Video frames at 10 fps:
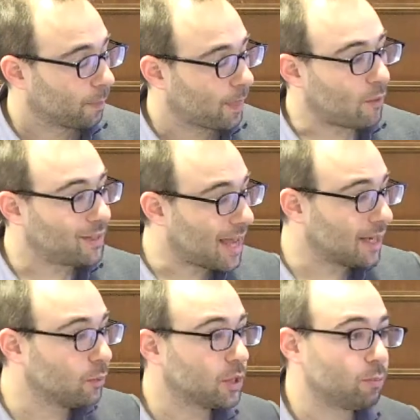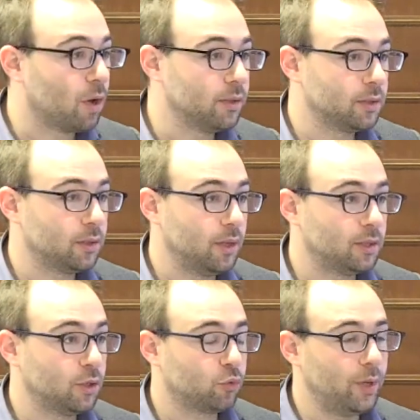Now, the second response
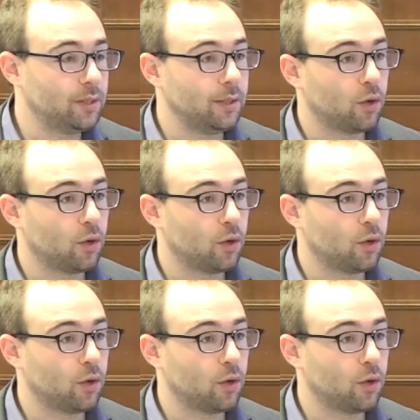is increasingly